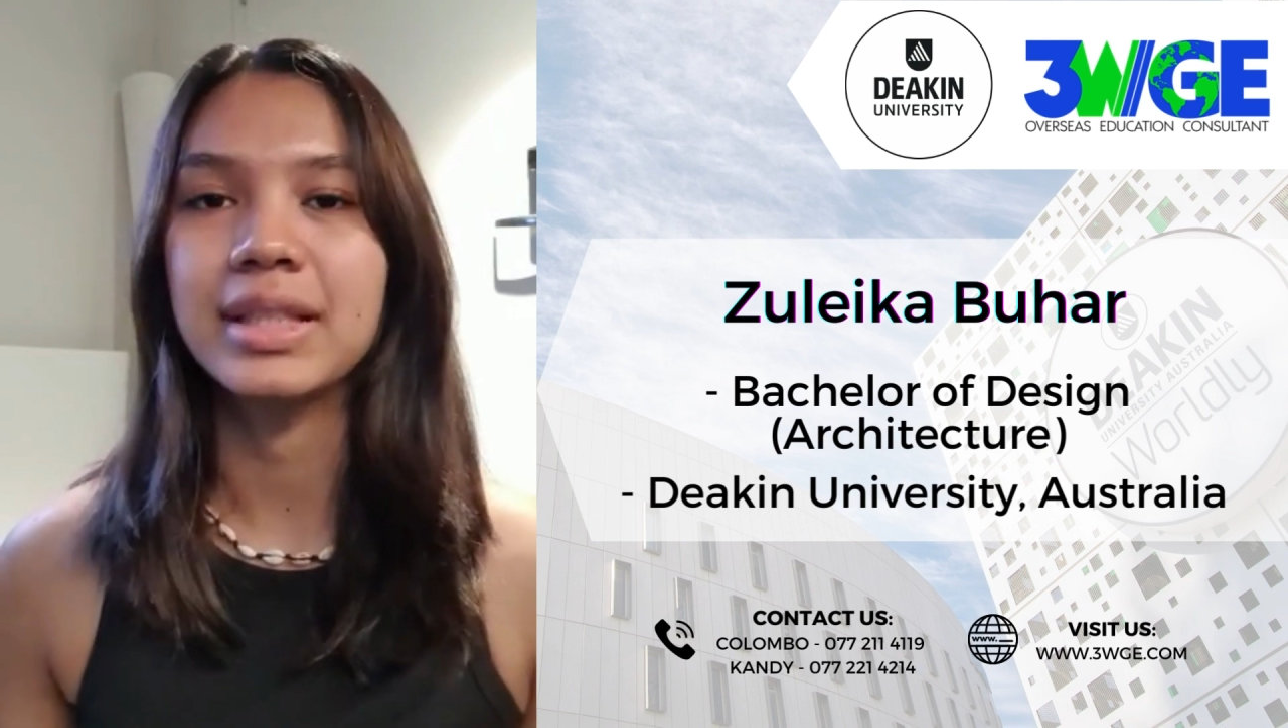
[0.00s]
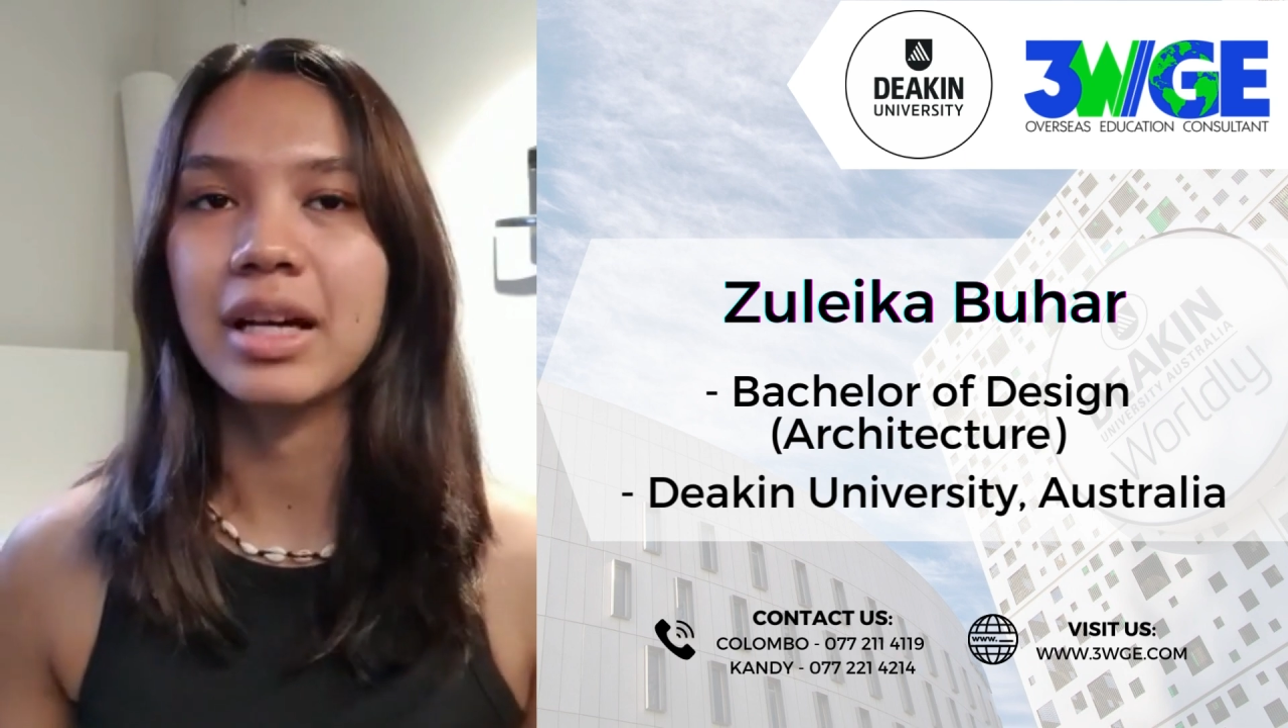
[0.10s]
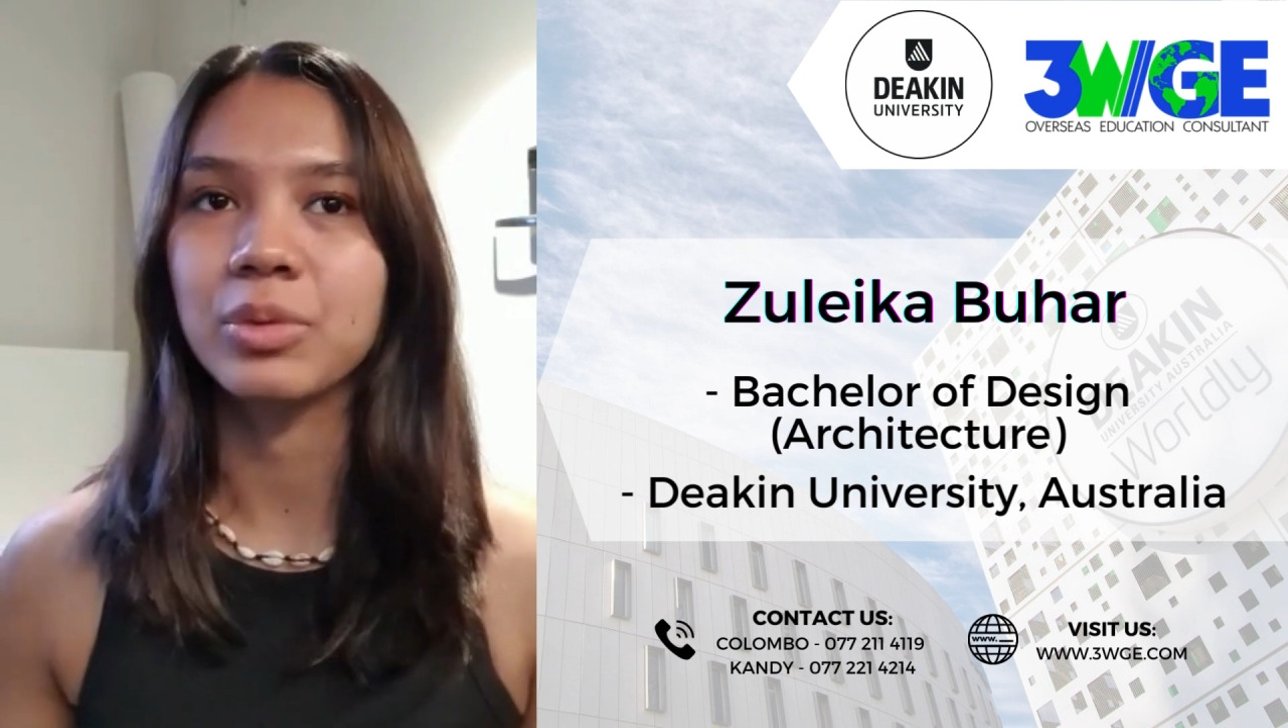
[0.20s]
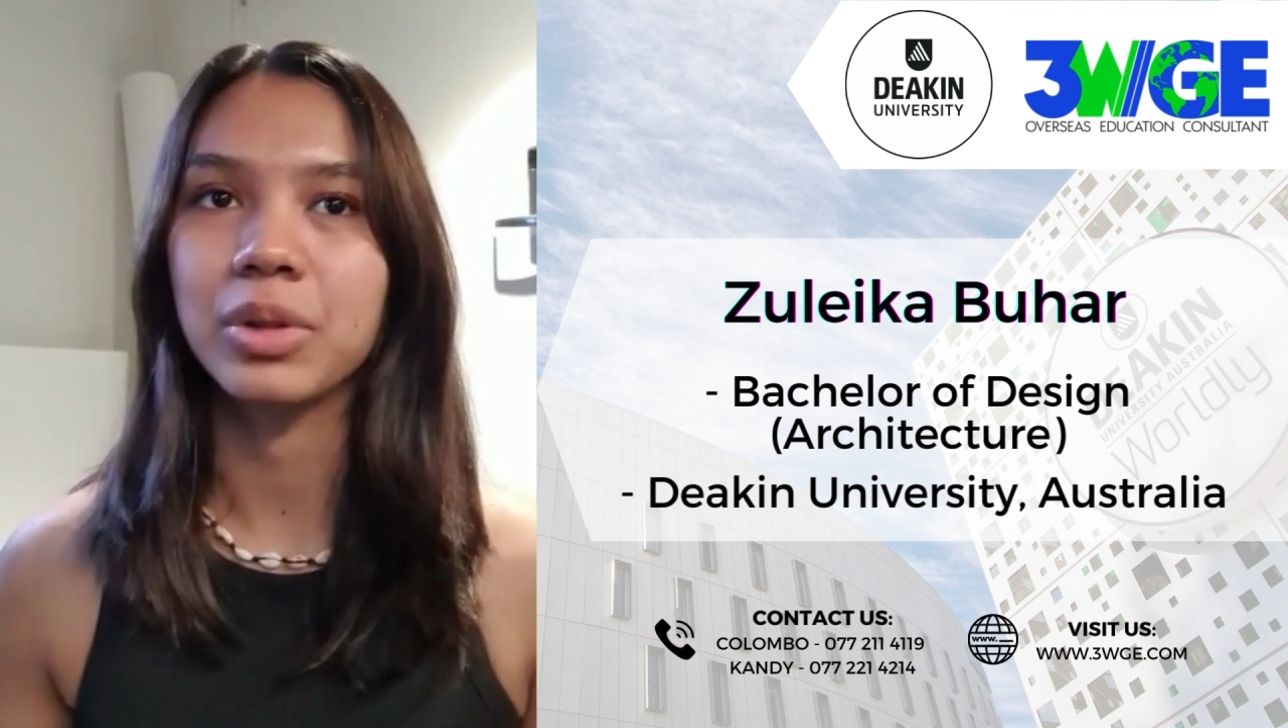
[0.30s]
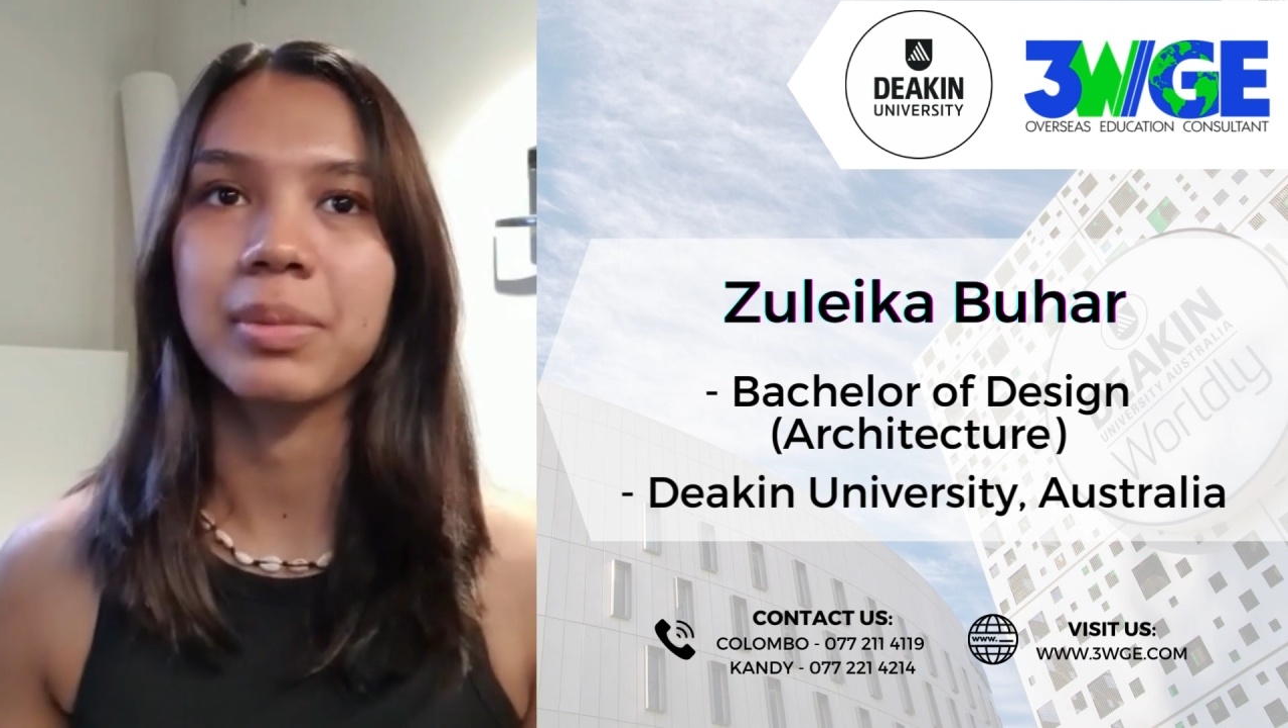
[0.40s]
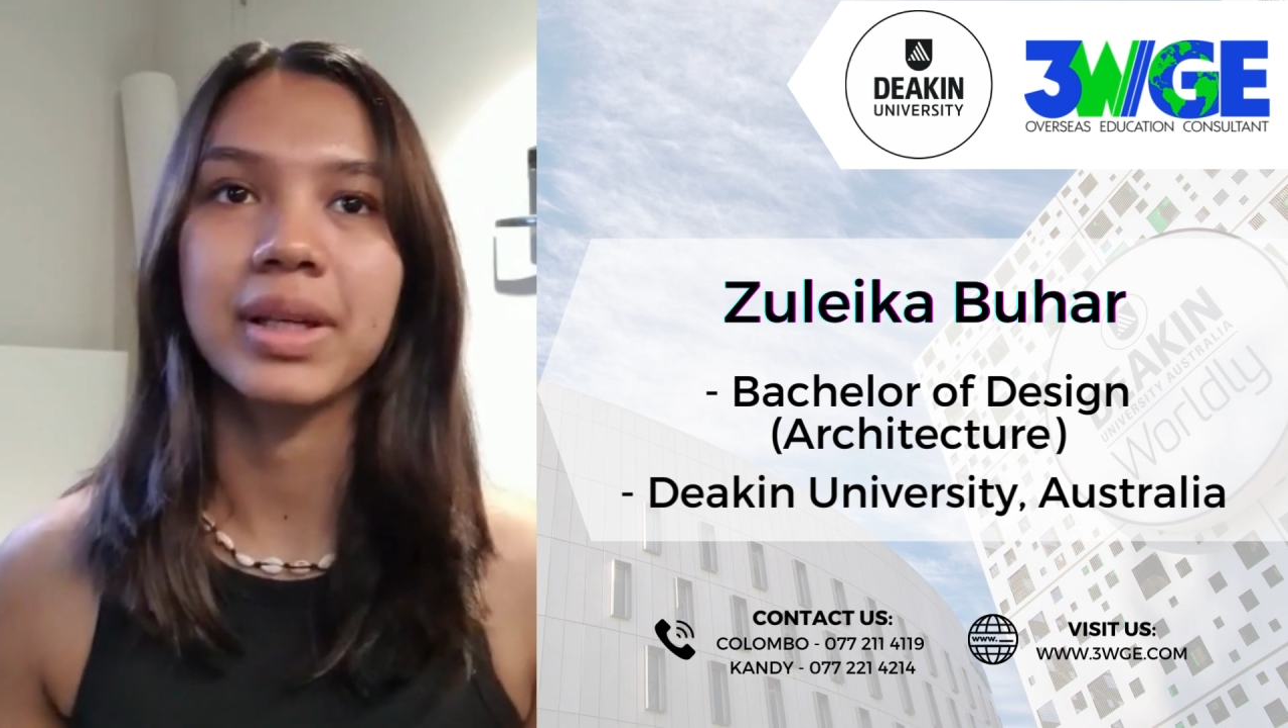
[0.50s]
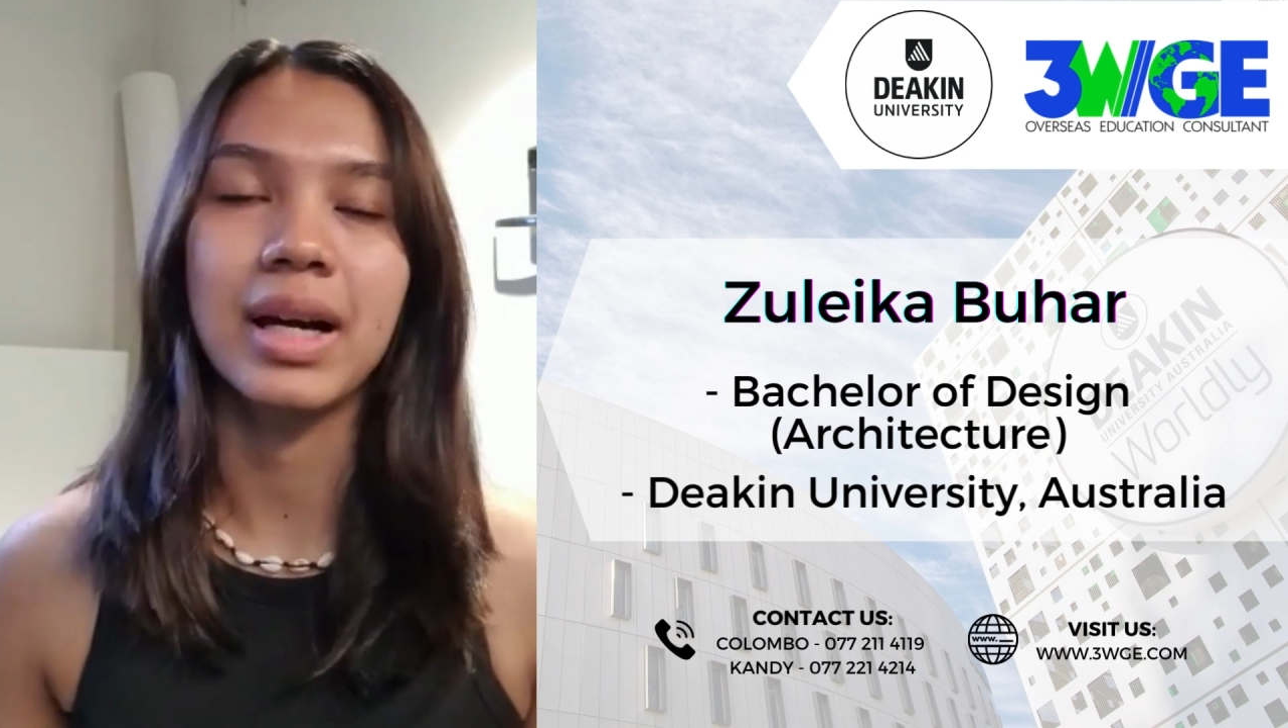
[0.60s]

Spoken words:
done with my